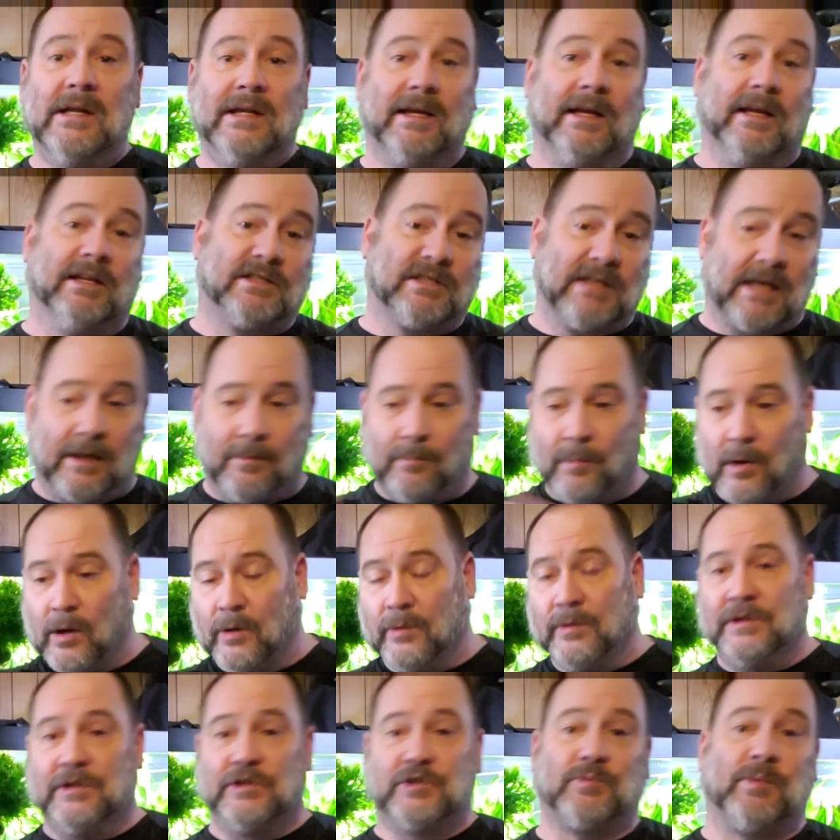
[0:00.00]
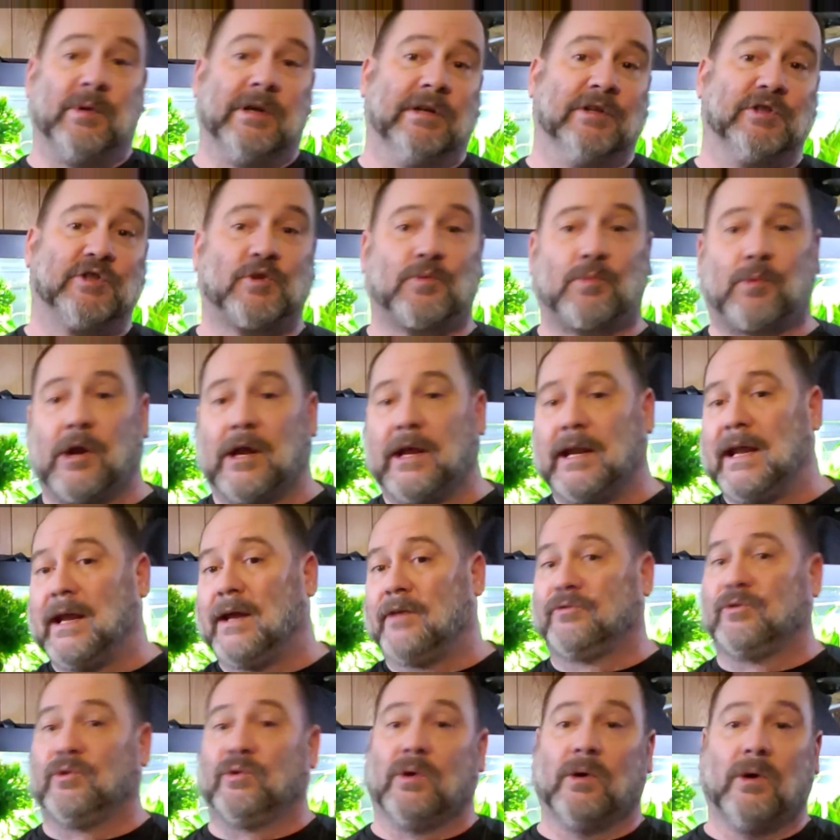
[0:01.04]
It's that ammonia is being spread
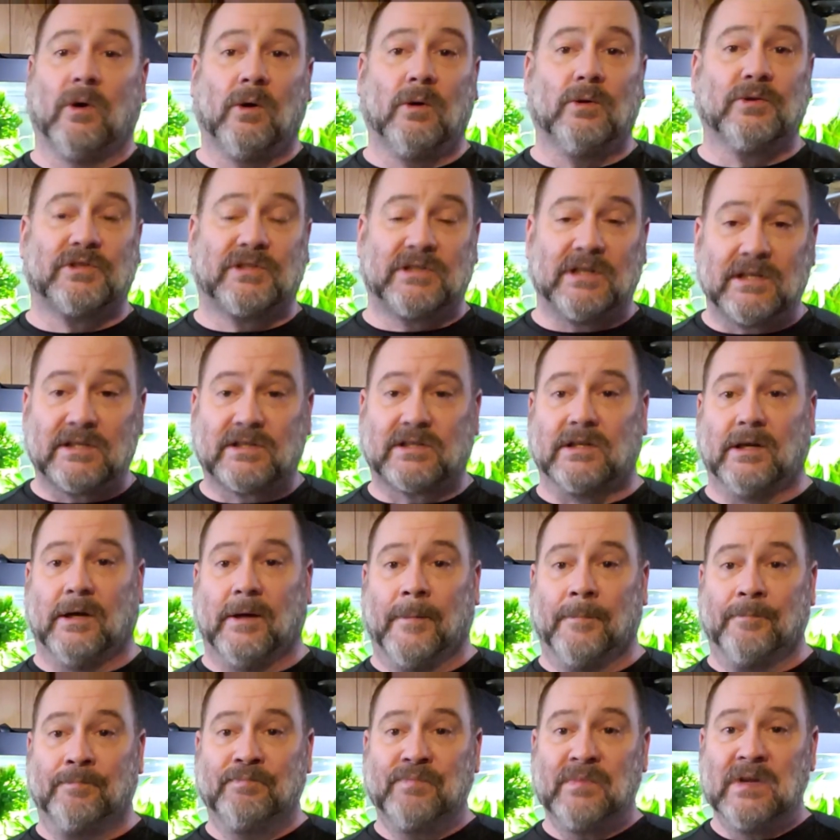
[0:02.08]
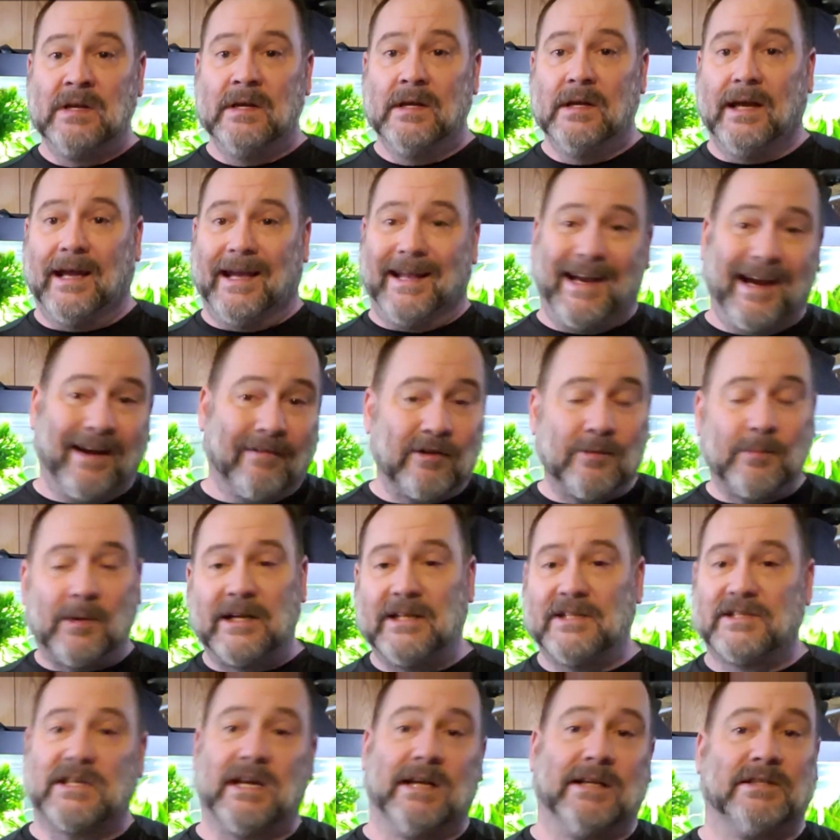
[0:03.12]
out through the whole system, and
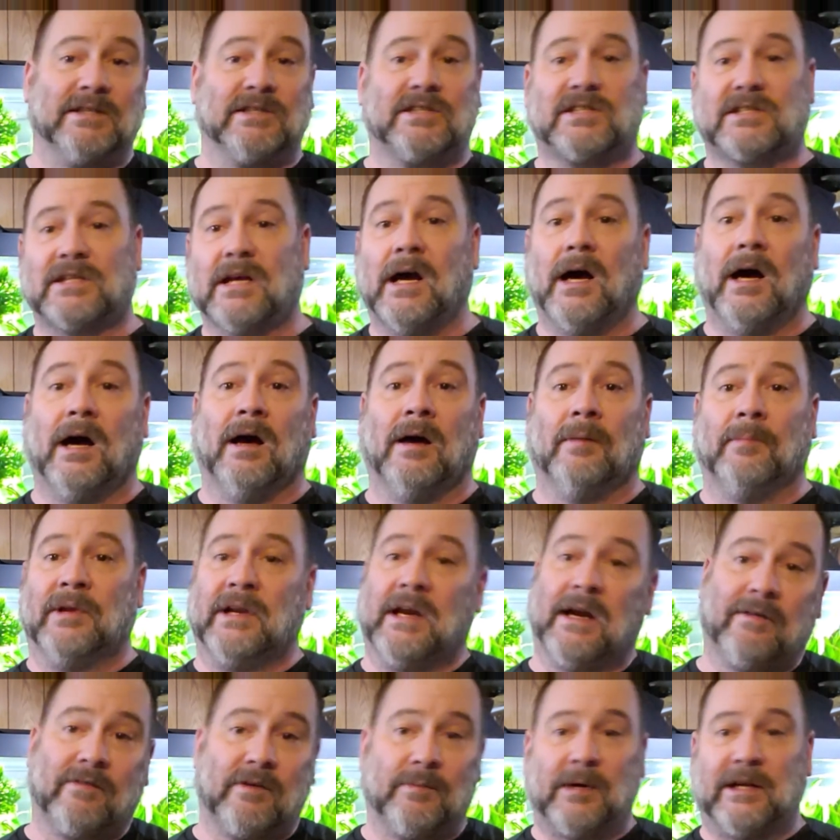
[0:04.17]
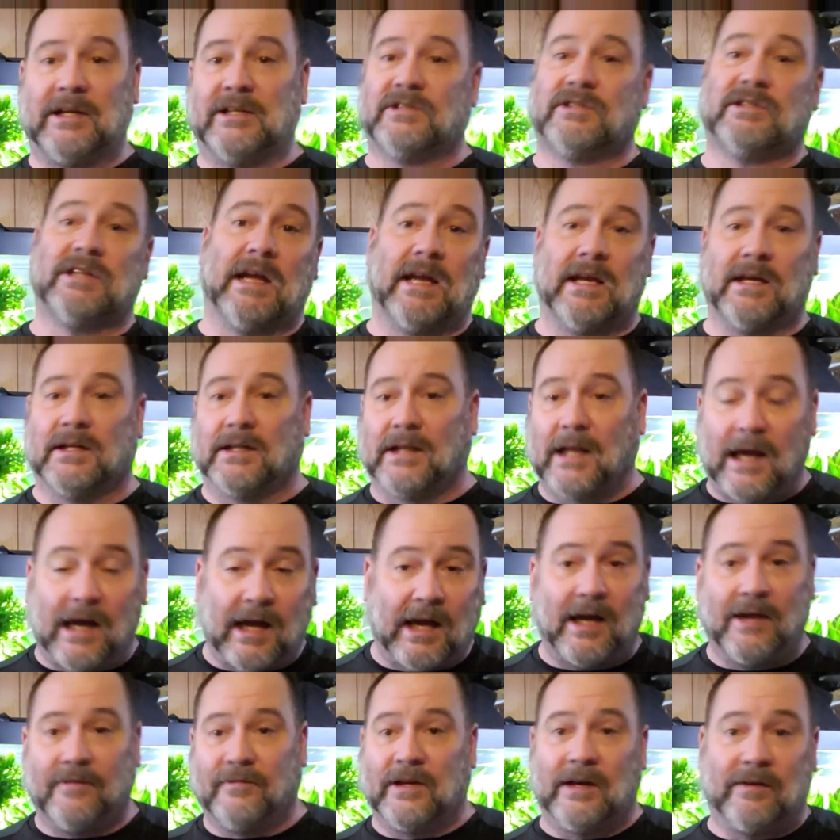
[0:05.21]
everybody's getting some, and everybody's staying
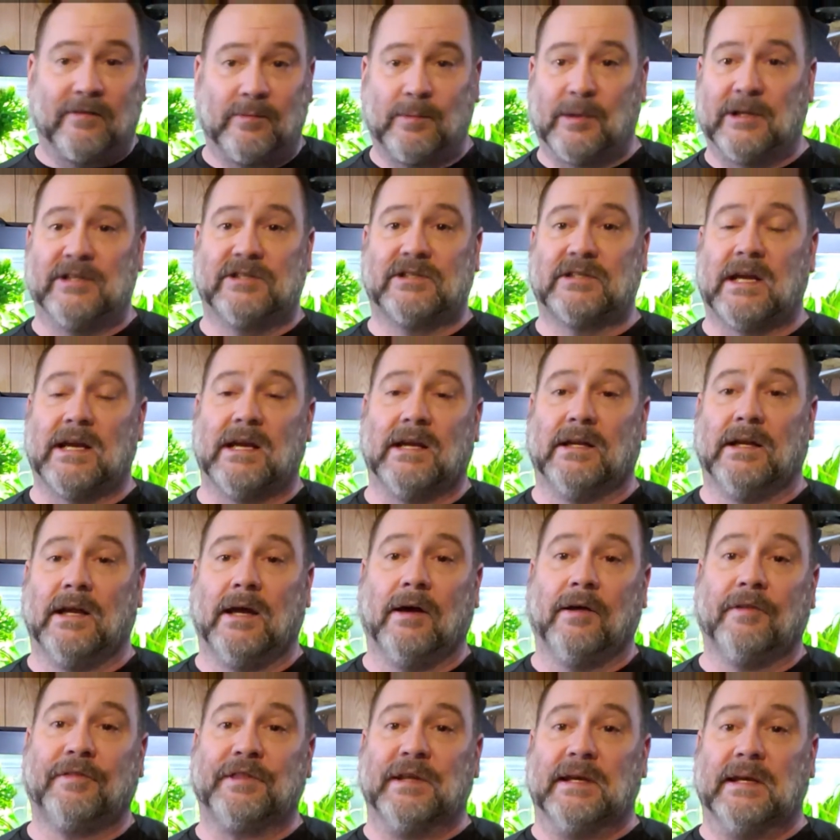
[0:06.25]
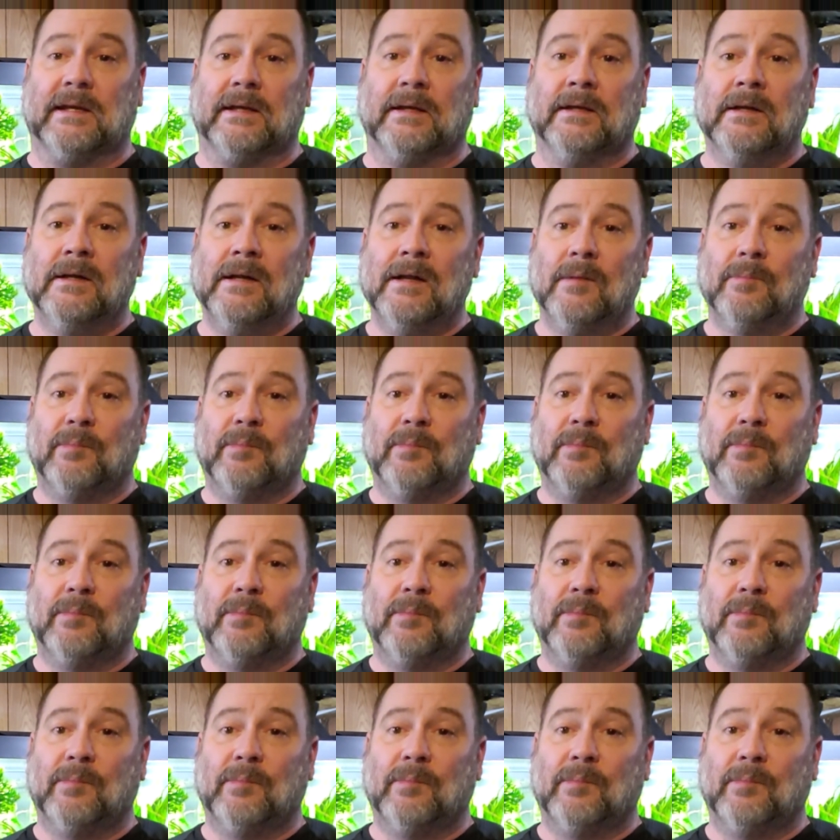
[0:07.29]
alive, and everybody's staying healthy.